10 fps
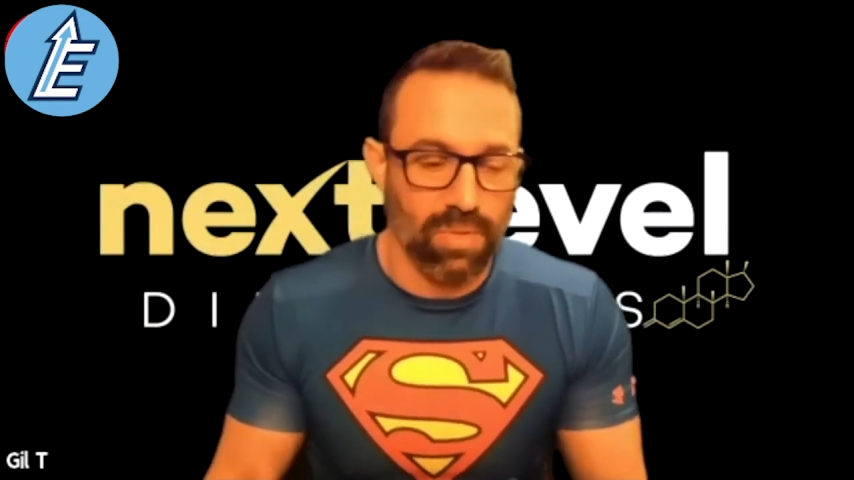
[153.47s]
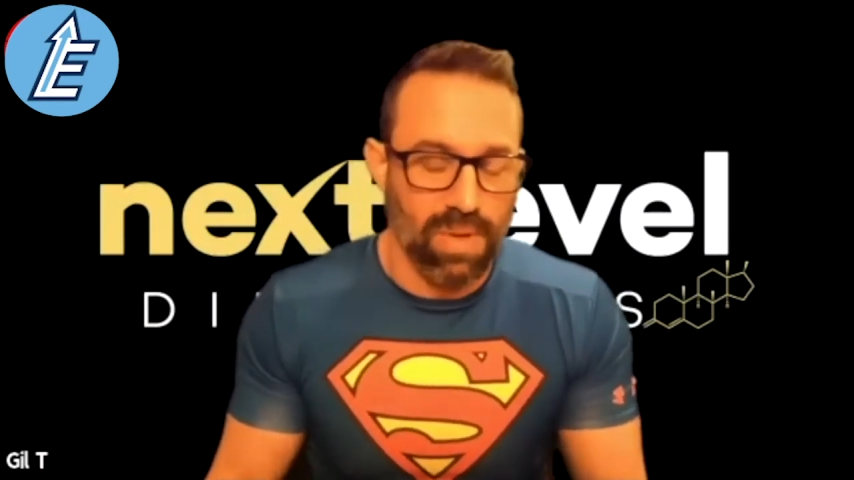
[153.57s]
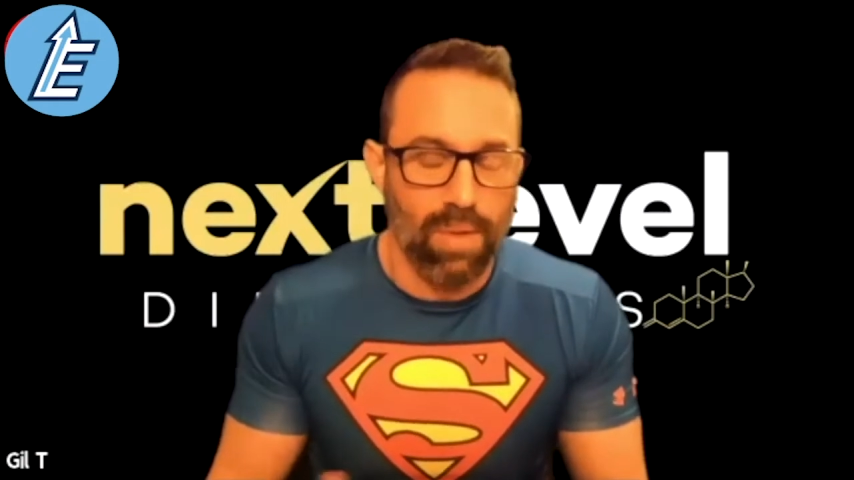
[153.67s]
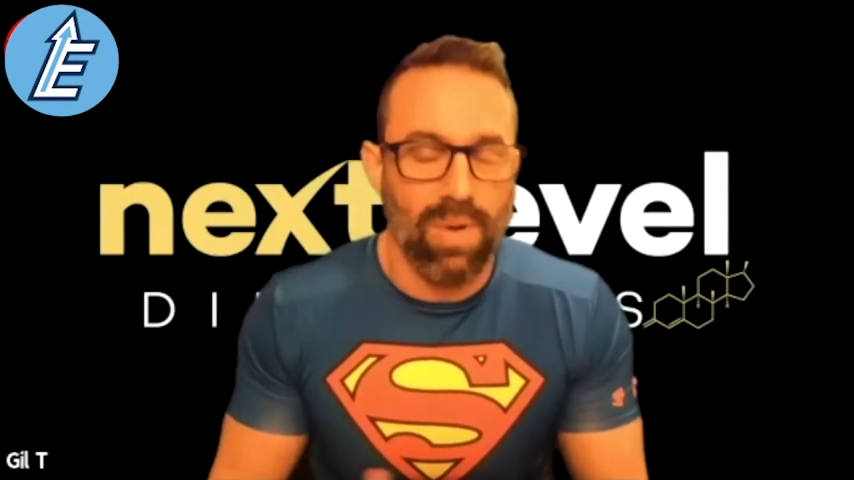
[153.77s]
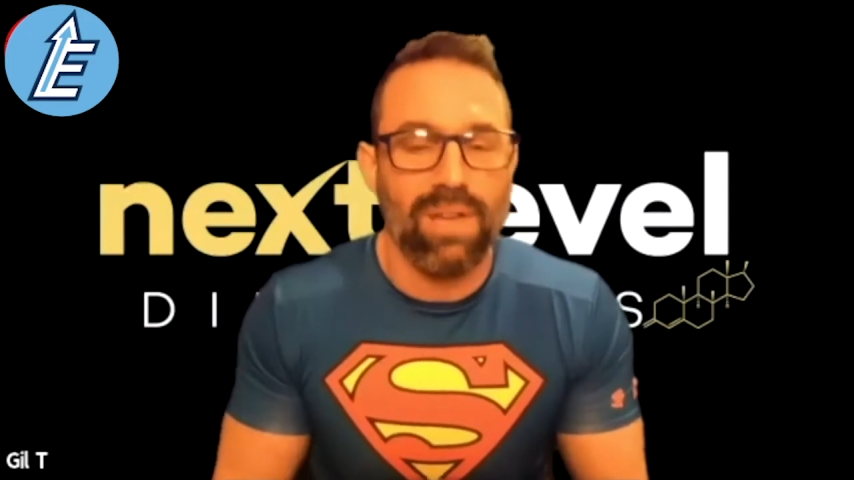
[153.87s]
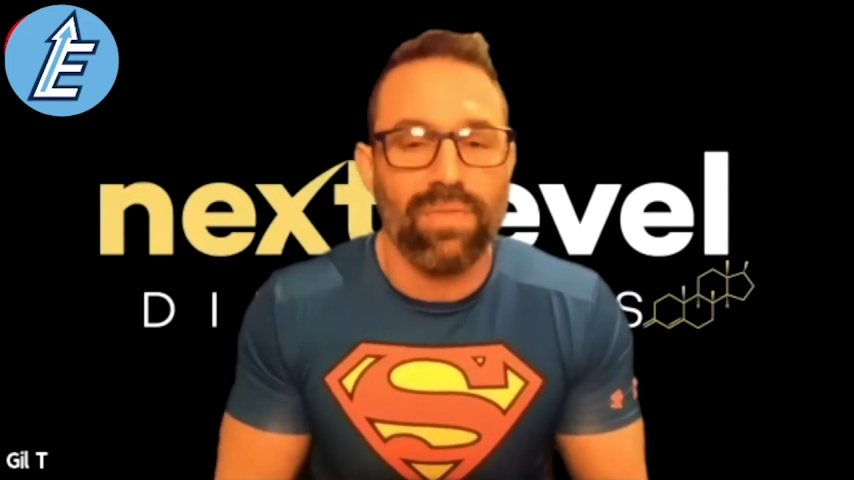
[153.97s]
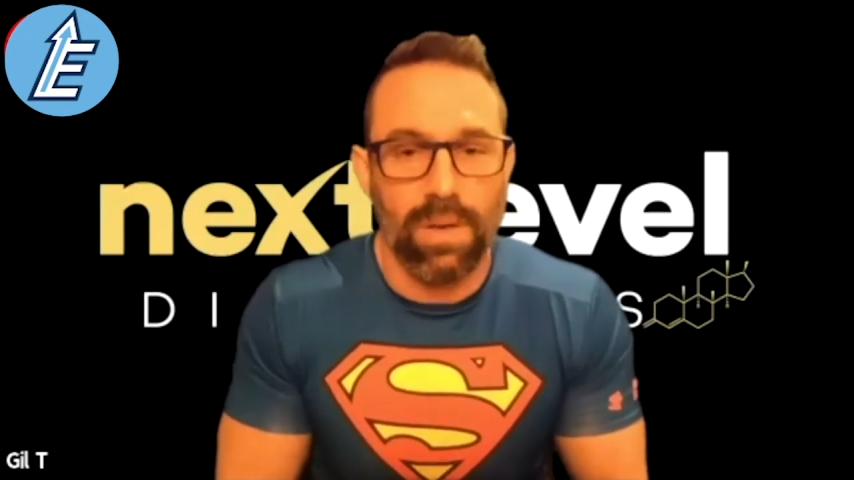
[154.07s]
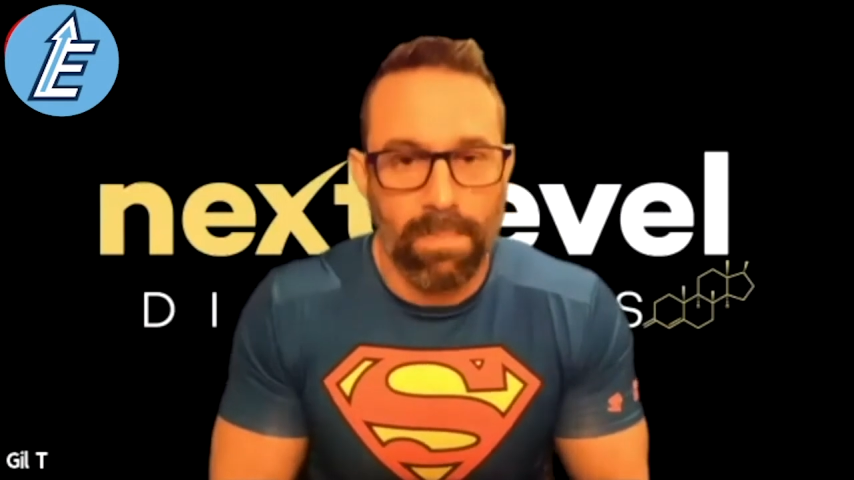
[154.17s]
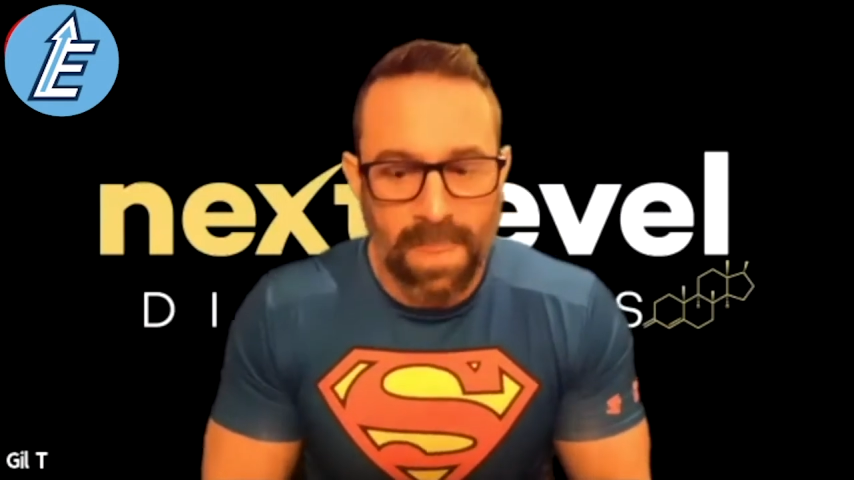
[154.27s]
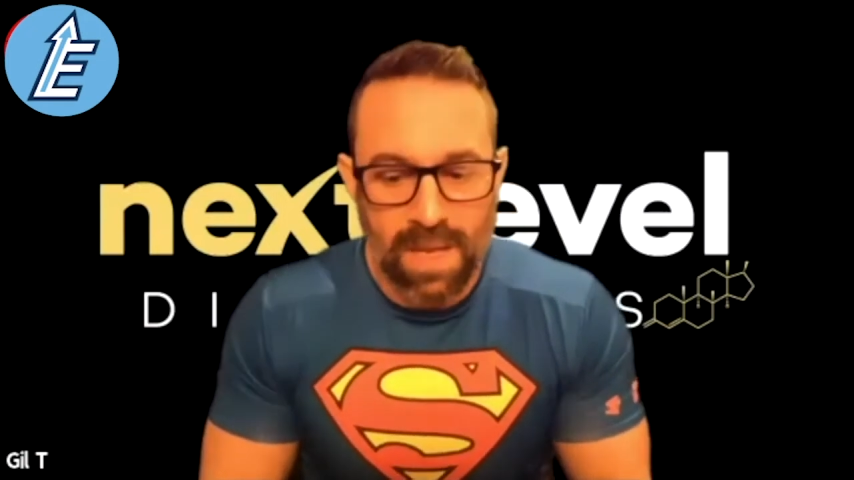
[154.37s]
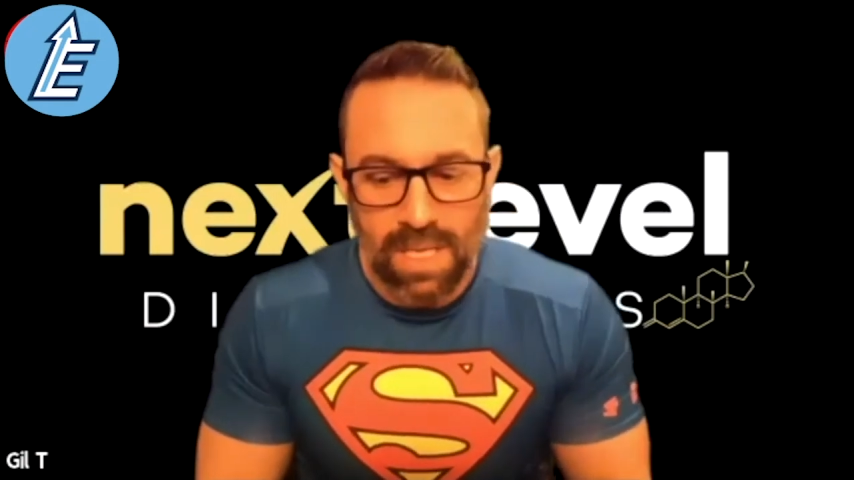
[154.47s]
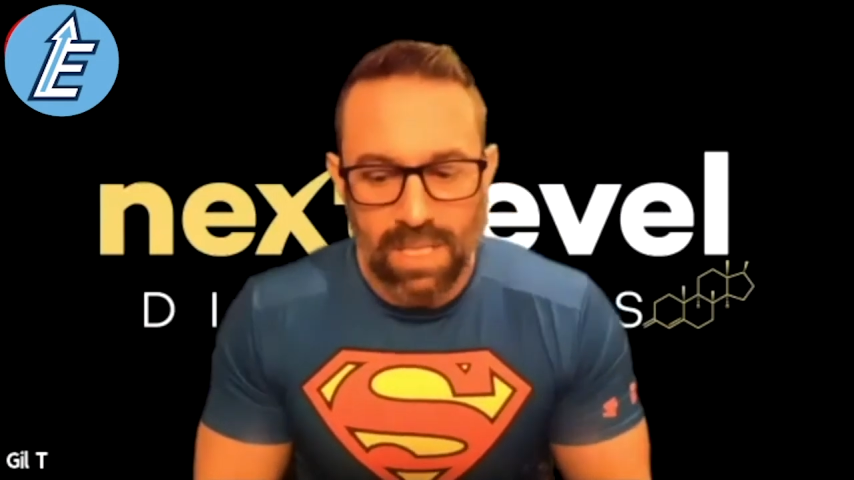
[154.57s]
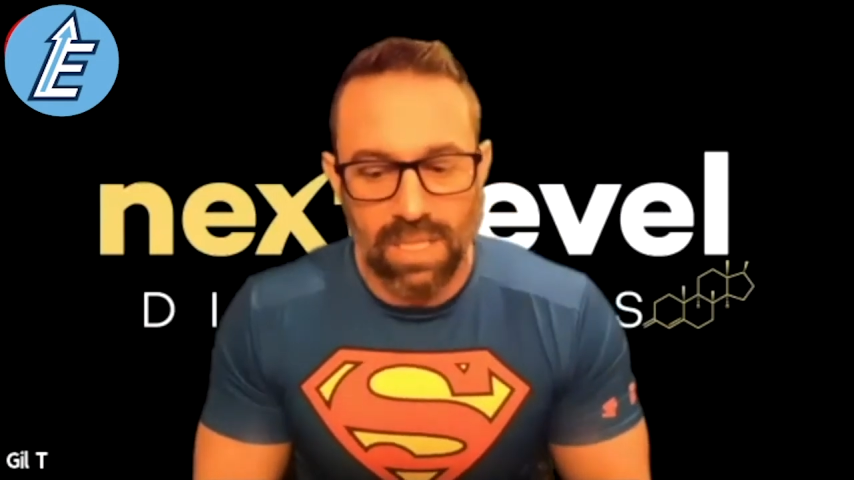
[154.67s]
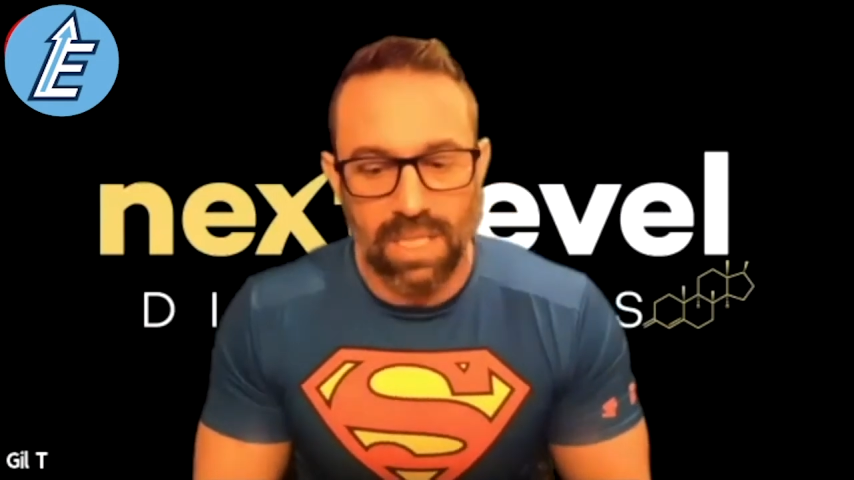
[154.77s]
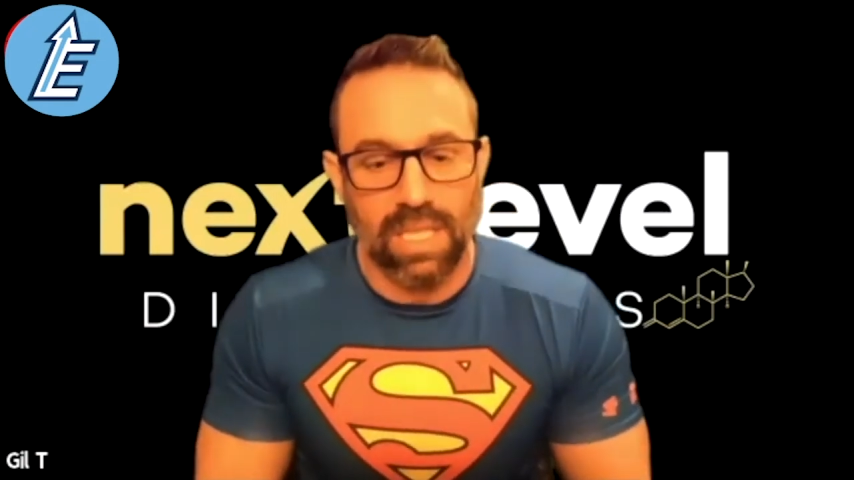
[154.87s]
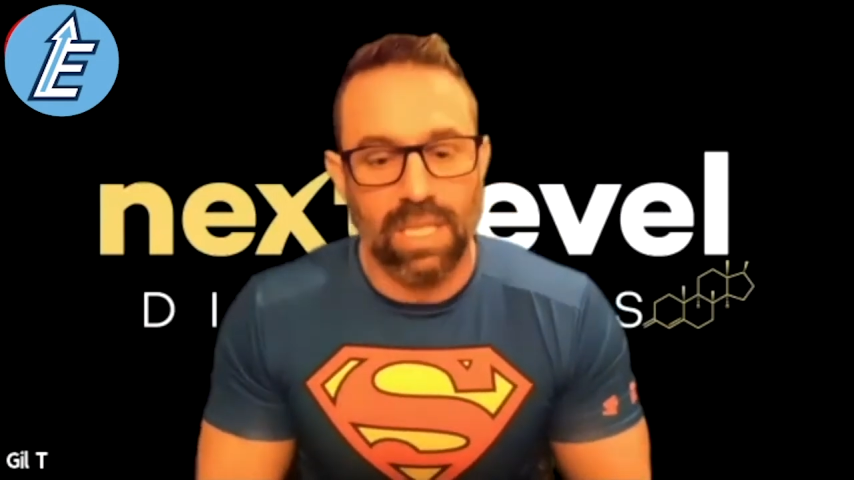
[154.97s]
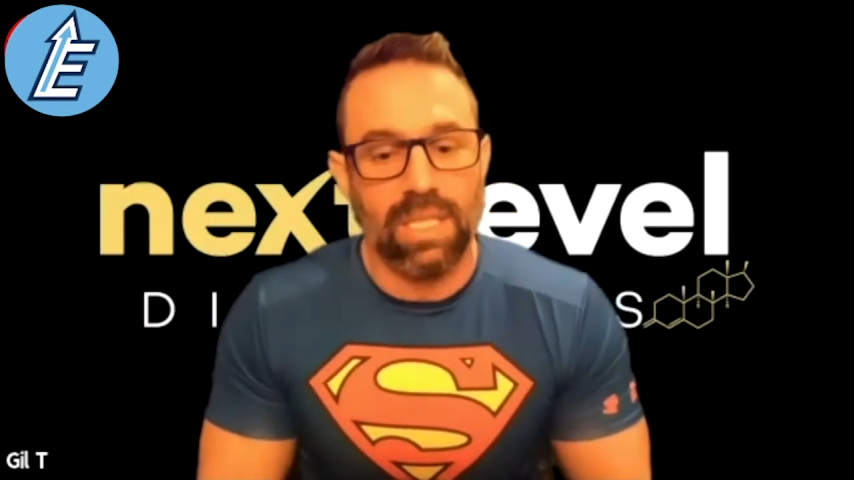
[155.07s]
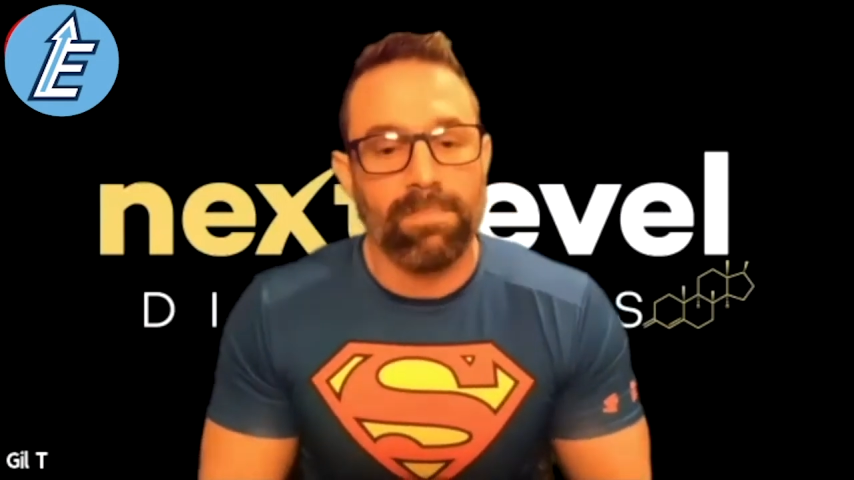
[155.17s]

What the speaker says: However, the